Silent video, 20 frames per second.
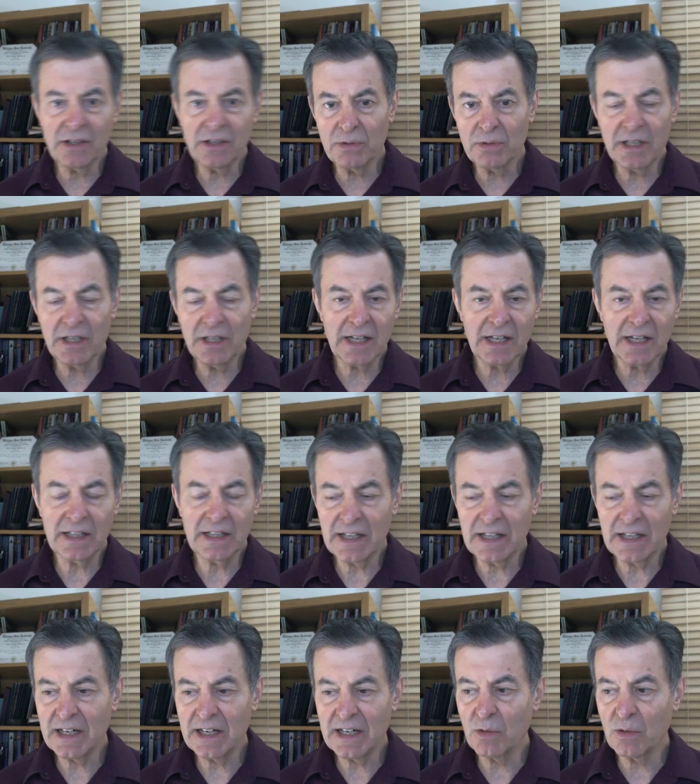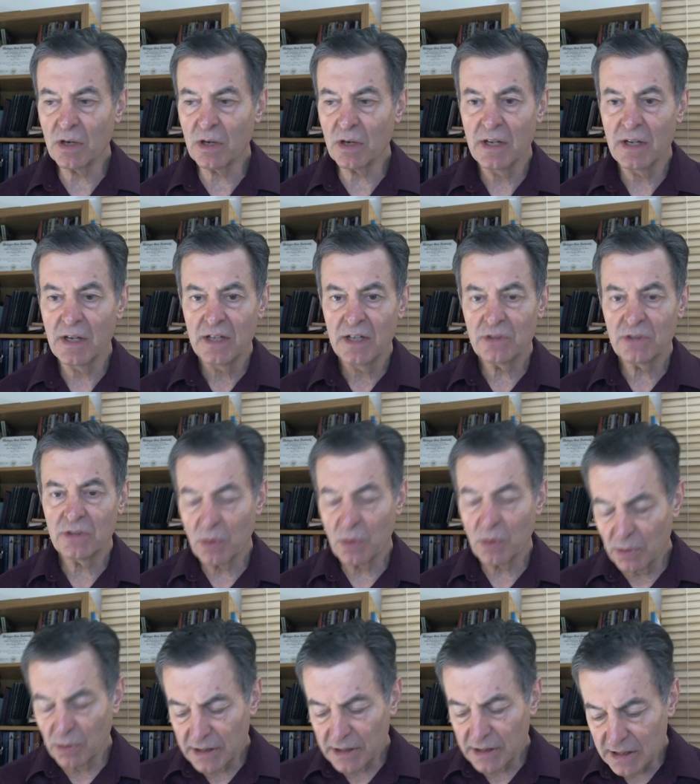You're really not going to get anywhere. So we
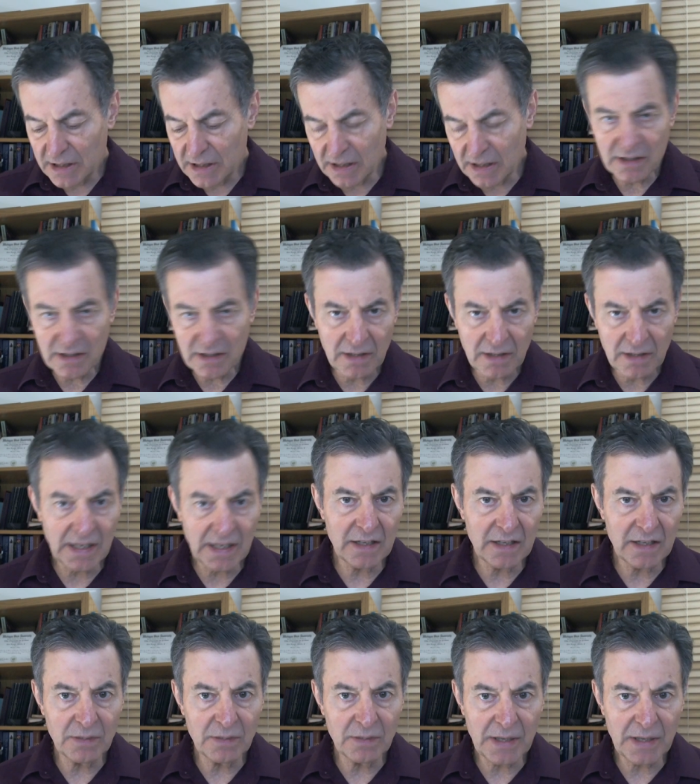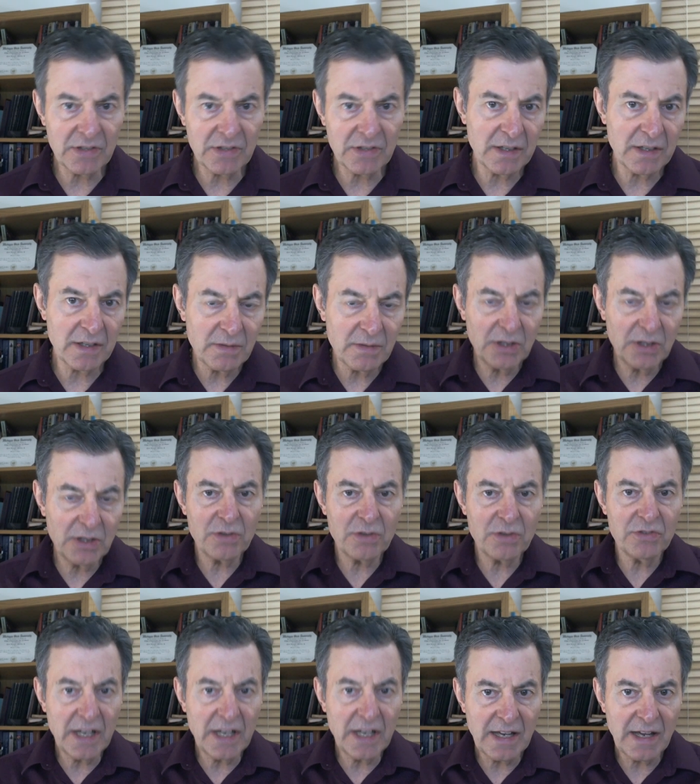really need, and again, it depends on your
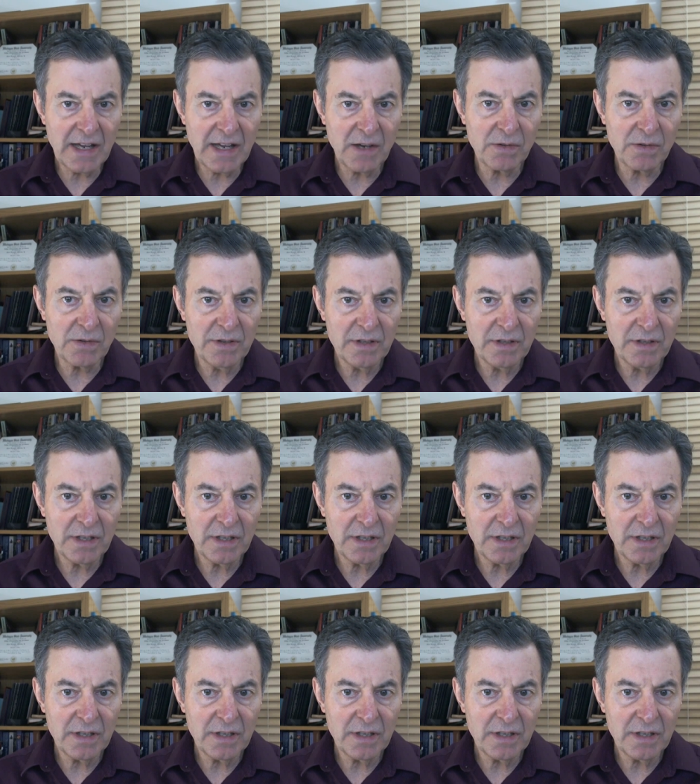state of health.